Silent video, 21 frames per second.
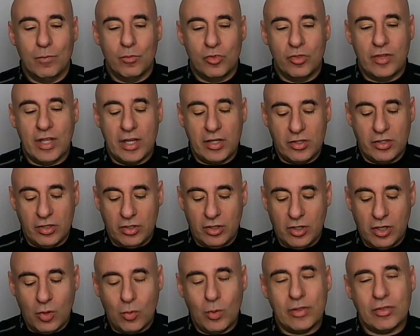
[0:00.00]
then you
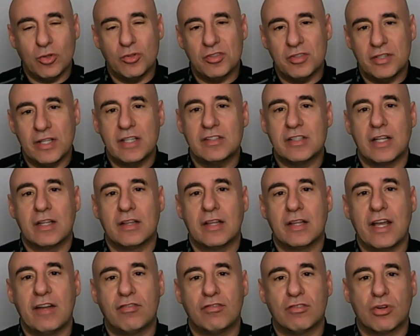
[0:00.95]
know what? Those things that
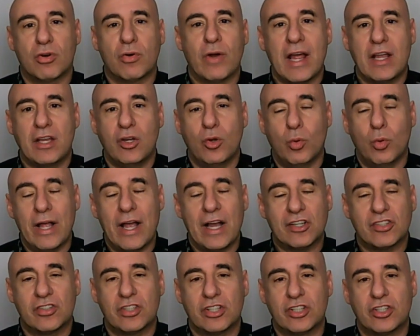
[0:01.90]
life throw at you will
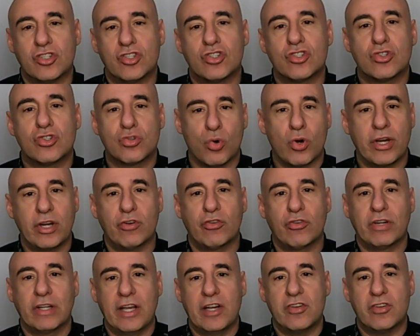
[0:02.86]
actually destroy your
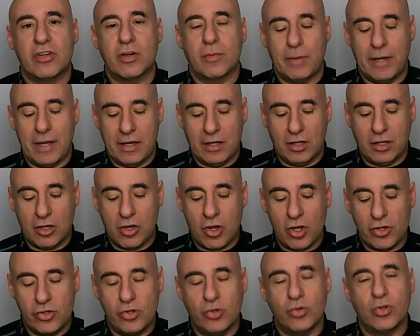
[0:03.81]
relationship and
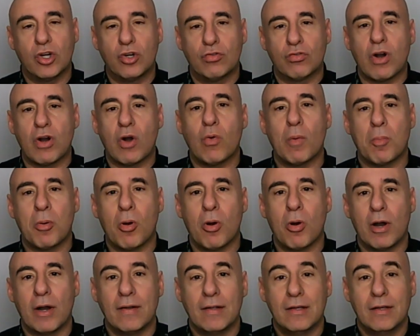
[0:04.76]
cause you to grow
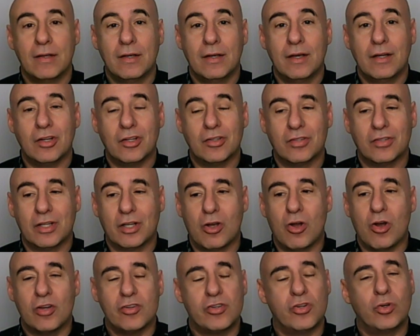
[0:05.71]
apart, and also
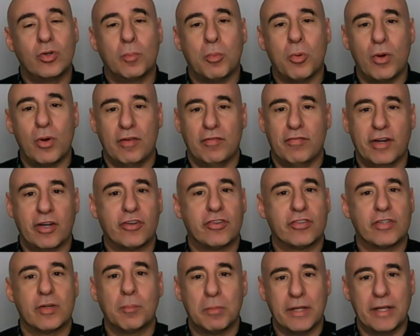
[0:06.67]
cause you to point
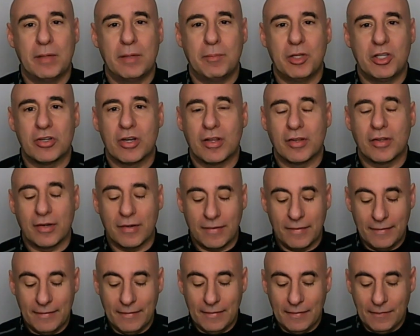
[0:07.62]
fingers and blame each other.
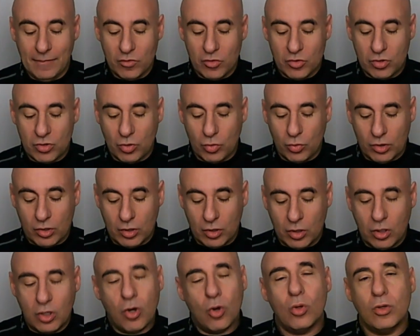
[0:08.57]
So the
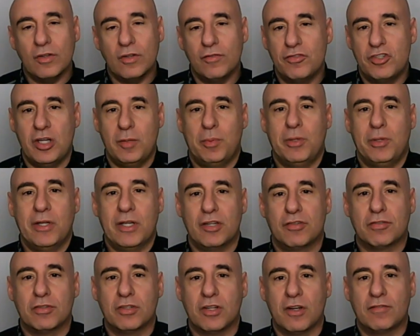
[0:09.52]
goal of
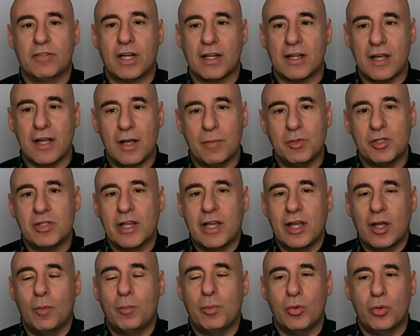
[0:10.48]
gpsforlove.com is to
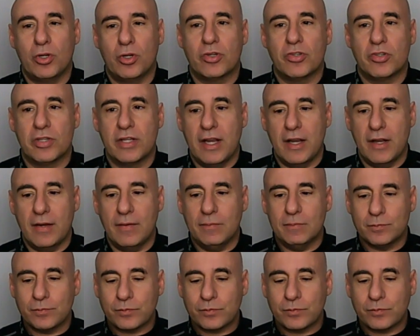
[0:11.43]
help you understand